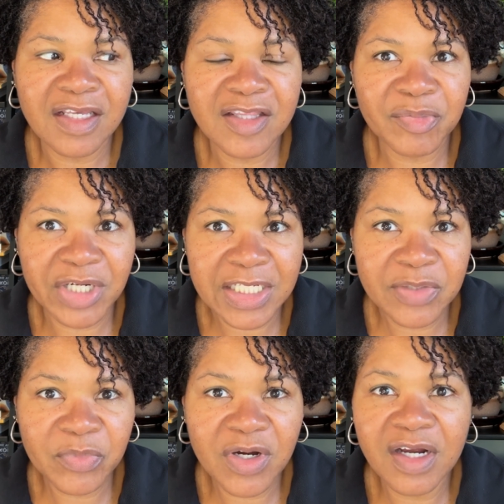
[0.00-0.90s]
The
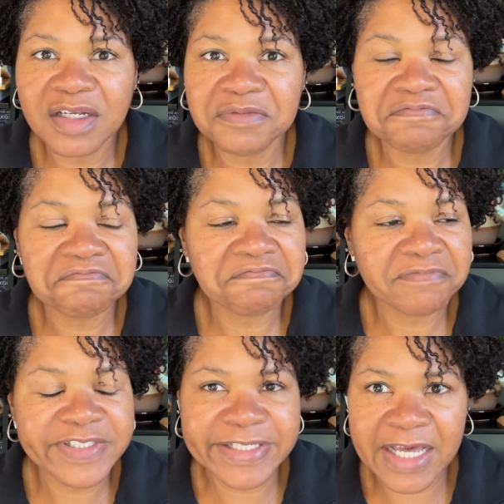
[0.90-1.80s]
braiding part
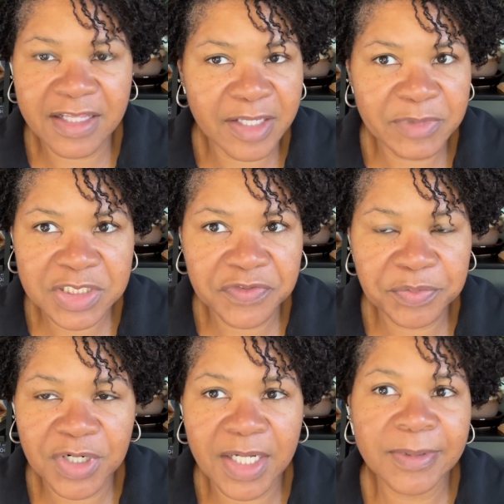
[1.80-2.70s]
is not that much of a
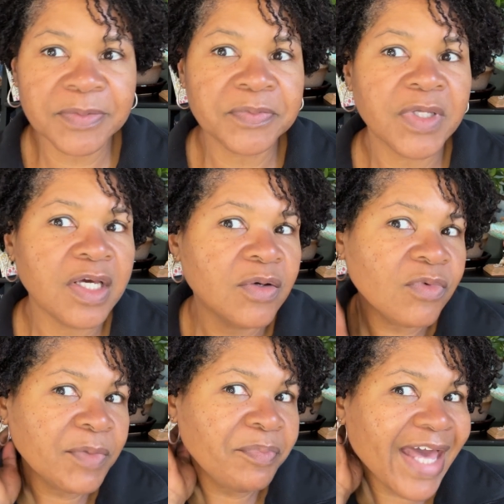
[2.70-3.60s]
problem.
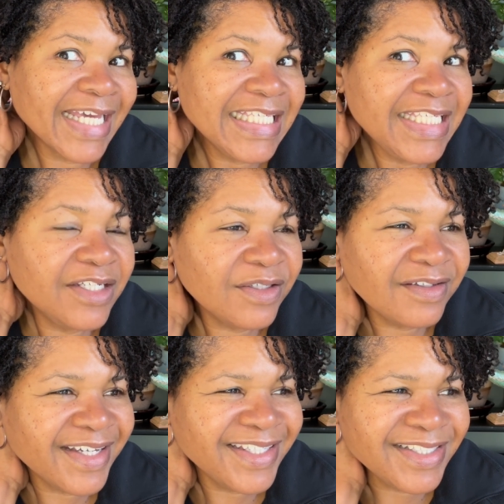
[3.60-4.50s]
Back here,
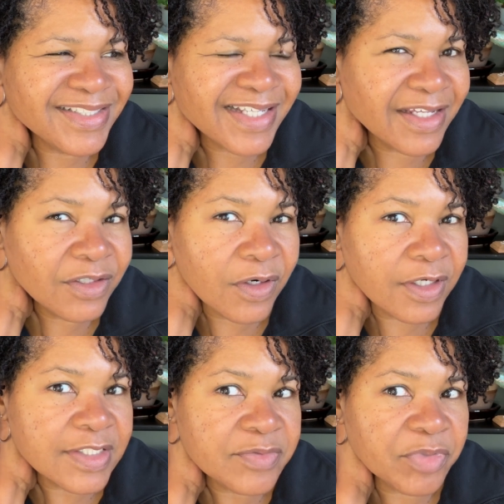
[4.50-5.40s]
it's kind of
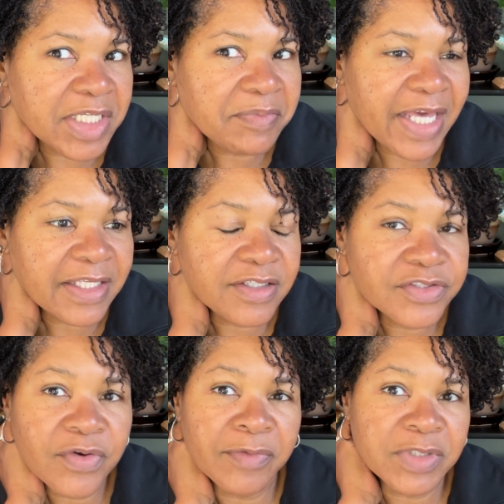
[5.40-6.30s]
hard to braid back here,
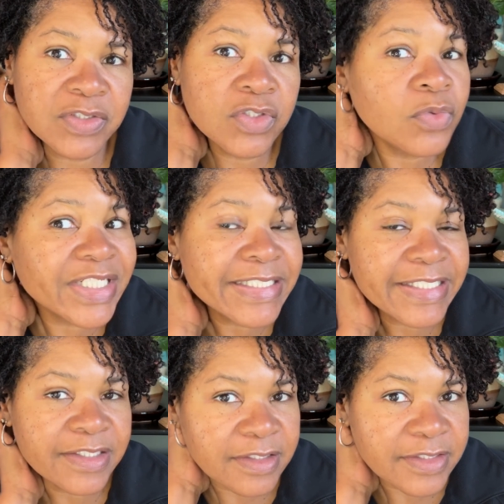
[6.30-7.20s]
so I've been
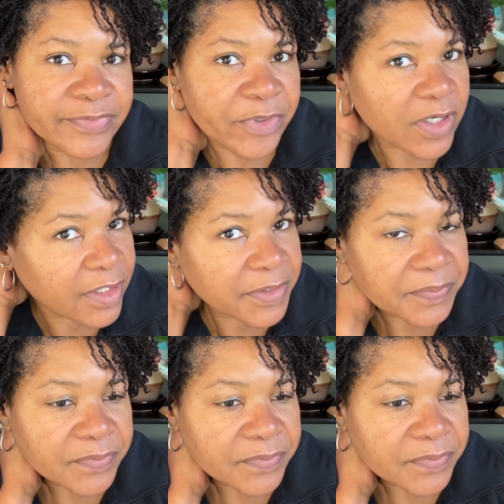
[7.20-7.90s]
twisting this part.